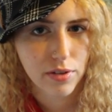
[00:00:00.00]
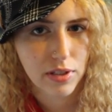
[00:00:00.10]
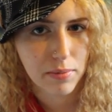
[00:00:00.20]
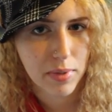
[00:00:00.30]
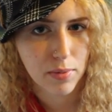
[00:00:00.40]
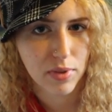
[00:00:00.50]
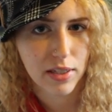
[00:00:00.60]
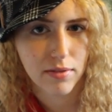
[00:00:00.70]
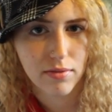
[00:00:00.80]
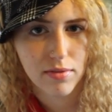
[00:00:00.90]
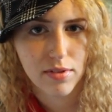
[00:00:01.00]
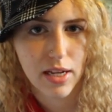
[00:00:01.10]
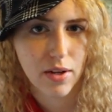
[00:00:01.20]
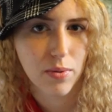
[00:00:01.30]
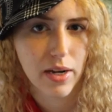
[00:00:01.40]
Does that mean we
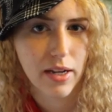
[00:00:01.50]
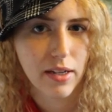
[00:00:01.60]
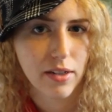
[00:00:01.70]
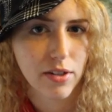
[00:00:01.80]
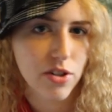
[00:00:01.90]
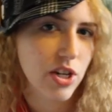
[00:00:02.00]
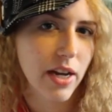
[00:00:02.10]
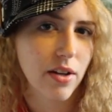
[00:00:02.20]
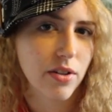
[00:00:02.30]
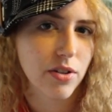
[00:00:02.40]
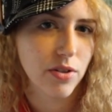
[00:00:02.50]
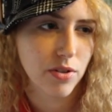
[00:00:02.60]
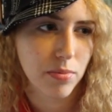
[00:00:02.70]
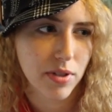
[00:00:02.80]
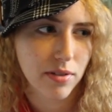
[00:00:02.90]
take away her child
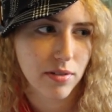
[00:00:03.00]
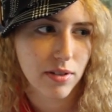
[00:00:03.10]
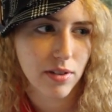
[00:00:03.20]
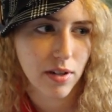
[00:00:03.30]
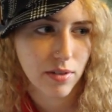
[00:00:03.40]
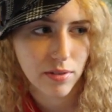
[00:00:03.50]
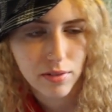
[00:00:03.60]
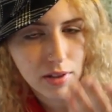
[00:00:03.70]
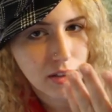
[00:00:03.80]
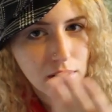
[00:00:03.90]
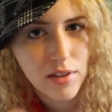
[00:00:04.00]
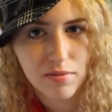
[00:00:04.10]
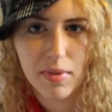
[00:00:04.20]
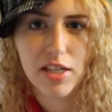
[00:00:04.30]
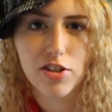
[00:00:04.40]
who's been, you know,
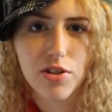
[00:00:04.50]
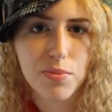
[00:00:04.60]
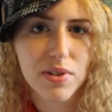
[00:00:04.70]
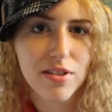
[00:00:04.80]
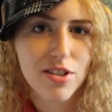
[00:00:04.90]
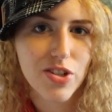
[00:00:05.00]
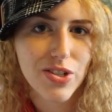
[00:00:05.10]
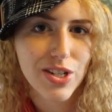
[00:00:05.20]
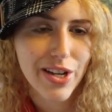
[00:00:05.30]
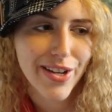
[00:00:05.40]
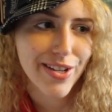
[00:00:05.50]
made a stupid decision?